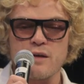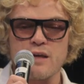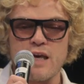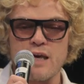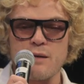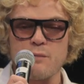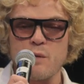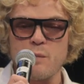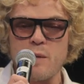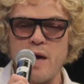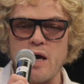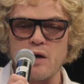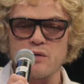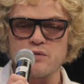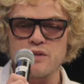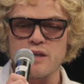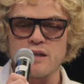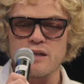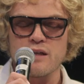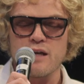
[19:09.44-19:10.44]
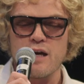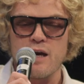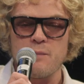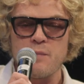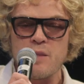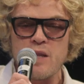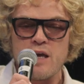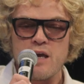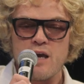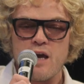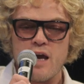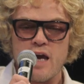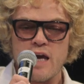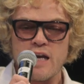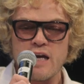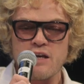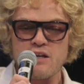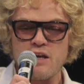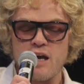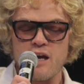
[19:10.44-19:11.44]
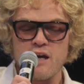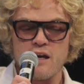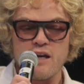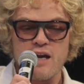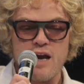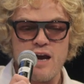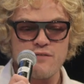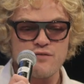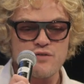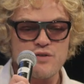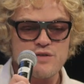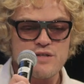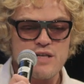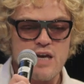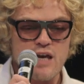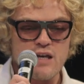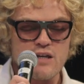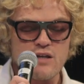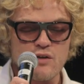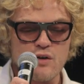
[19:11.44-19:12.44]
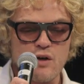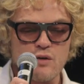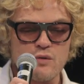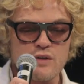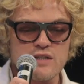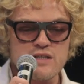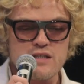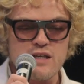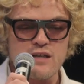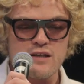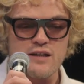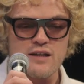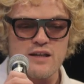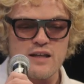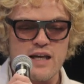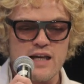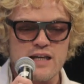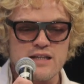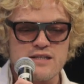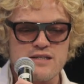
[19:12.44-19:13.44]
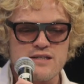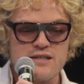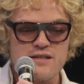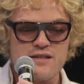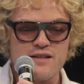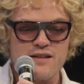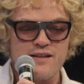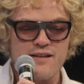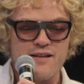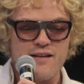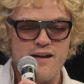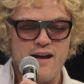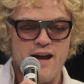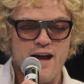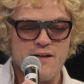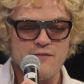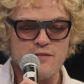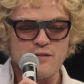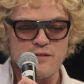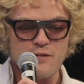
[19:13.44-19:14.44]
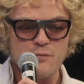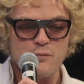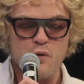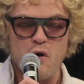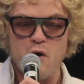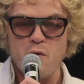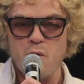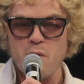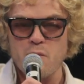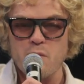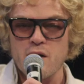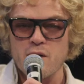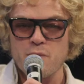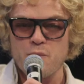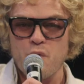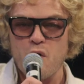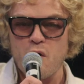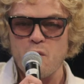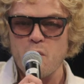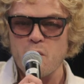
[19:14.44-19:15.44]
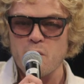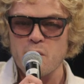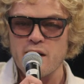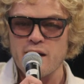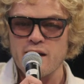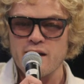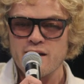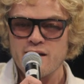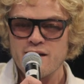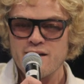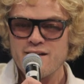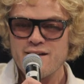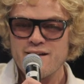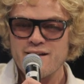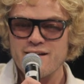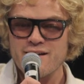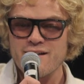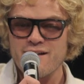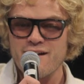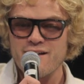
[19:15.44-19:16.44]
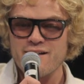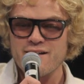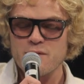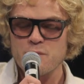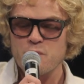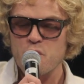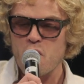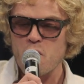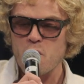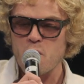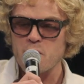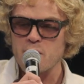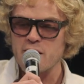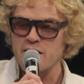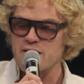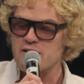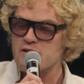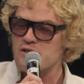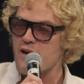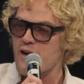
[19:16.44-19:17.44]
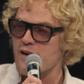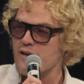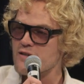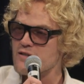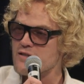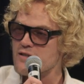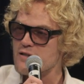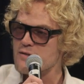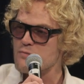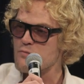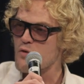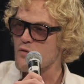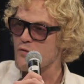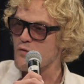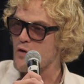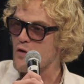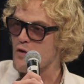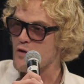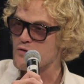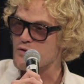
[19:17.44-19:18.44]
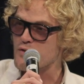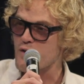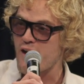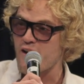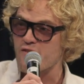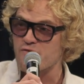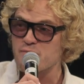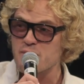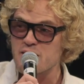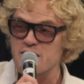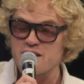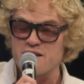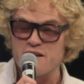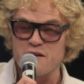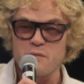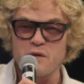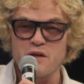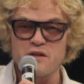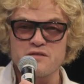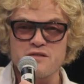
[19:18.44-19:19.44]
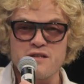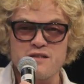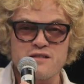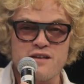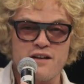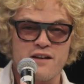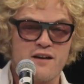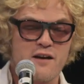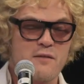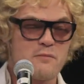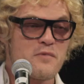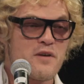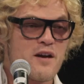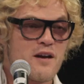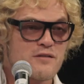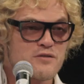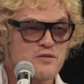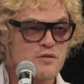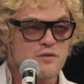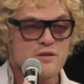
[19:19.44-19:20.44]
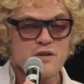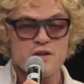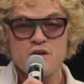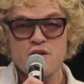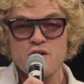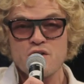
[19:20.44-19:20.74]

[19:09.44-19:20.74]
came about. And I have to say, you know, it's having probably the challenge is more for her to have me there, because it's like I'm there to